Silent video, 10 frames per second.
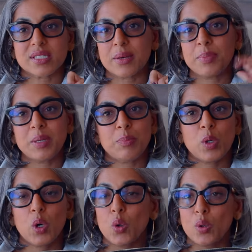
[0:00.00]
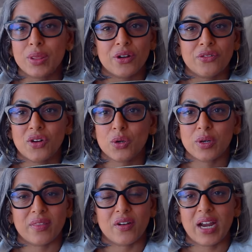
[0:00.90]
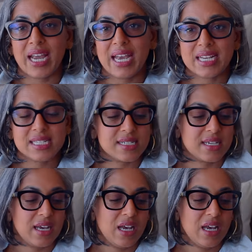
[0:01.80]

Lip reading: Some people hold their phone in their hand,